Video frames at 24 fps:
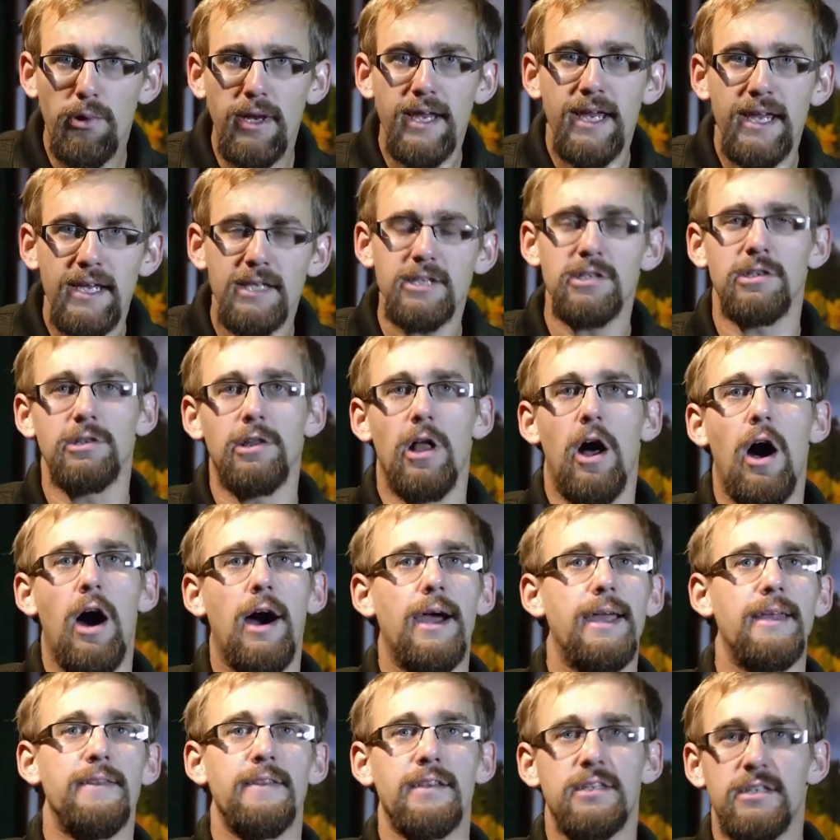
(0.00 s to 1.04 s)
is law
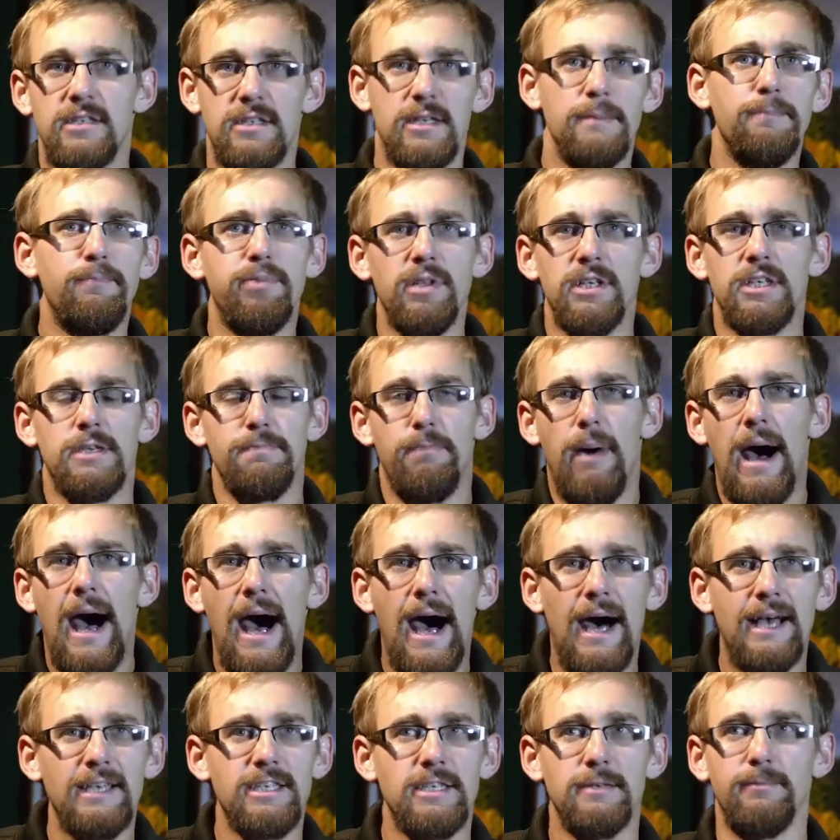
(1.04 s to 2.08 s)
in the simplest
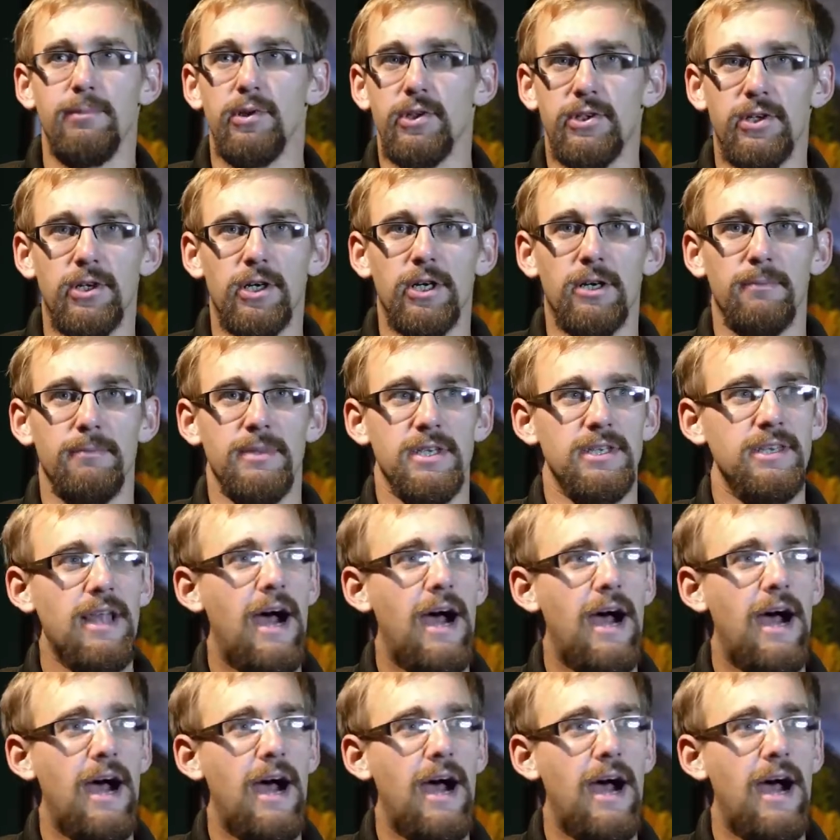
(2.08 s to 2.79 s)
possible terms,